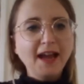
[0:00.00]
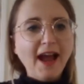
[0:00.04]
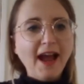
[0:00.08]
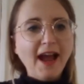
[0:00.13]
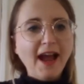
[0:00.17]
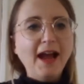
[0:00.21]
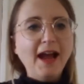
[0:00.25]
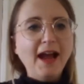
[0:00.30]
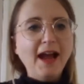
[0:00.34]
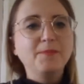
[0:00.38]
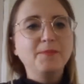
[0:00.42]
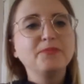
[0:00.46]

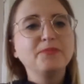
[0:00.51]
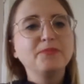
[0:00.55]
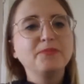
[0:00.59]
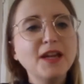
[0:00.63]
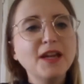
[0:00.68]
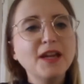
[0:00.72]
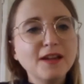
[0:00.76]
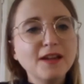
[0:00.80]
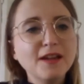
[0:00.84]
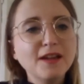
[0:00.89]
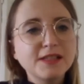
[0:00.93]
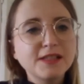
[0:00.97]
And
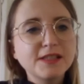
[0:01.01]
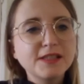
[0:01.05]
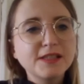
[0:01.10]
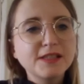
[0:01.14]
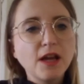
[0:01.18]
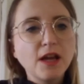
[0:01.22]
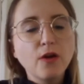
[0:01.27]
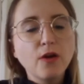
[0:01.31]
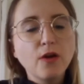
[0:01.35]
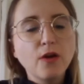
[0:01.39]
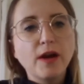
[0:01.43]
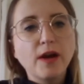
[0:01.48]

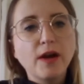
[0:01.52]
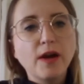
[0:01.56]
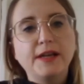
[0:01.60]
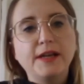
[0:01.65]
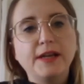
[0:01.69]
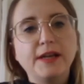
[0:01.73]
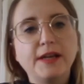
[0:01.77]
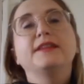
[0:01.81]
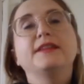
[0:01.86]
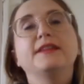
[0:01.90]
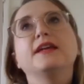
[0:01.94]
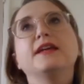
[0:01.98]

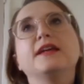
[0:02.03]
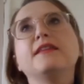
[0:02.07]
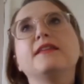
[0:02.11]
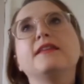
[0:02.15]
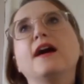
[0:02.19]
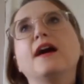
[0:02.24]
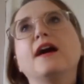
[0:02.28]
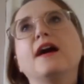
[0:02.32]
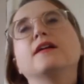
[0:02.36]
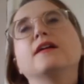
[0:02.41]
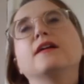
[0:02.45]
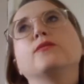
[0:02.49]
I think
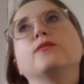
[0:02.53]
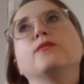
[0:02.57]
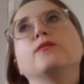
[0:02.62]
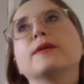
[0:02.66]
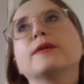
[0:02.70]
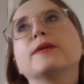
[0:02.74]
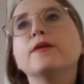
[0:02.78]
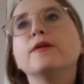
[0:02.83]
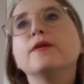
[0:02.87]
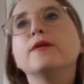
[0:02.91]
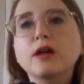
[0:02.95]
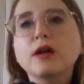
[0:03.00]
that
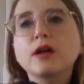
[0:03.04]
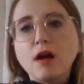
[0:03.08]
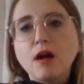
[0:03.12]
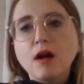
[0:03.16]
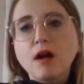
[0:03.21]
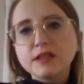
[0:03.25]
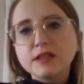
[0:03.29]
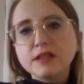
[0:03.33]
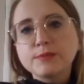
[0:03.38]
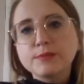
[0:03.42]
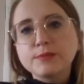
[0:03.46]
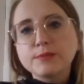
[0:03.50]

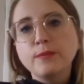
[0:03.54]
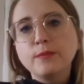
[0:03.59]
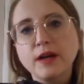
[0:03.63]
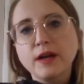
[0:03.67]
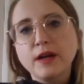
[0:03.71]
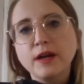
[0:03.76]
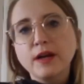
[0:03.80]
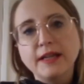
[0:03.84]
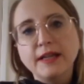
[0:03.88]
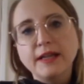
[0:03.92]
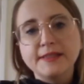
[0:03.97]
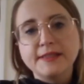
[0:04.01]
because we
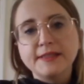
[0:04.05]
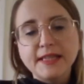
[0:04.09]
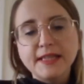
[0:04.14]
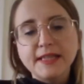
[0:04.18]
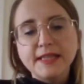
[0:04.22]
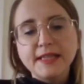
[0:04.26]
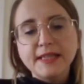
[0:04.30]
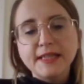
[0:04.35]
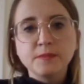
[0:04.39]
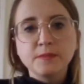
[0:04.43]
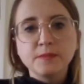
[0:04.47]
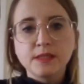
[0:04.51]
work in
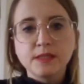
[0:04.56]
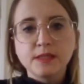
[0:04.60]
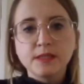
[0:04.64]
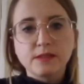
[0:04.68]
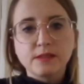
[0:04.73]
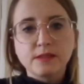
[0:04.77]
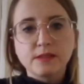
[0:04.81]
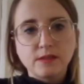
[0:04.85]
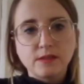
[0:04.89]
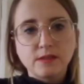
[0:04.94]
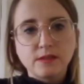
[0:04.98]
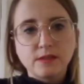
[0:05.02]
teams,
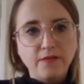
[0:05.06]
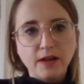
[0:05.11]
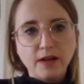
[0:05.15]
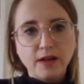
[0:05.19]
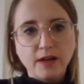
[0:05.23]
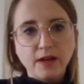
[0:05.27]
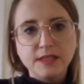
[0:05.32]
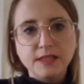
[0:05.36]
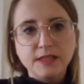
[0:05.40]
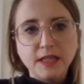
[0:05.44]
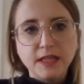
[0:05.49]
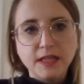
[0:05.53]
it's a
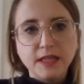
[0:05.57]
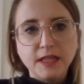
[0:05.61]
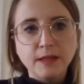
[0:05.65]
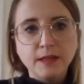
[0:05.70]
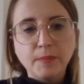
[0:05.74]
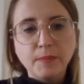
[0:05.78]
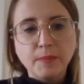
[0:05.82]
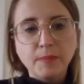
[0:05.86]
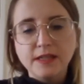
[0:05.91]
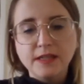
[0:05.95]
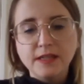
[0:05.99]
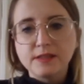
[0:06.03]
very
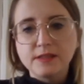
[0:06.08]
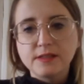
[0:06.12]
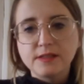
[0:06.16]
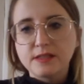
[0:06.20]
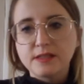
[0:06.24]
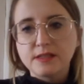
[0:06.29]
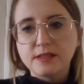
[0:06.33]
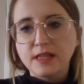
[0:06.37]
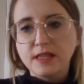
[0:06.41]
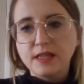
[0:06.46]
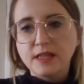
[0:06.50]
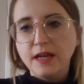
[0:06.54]

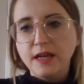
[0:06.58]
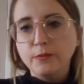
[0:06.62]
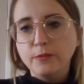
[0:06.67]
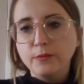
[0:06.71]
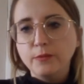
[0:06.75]
team-based thing.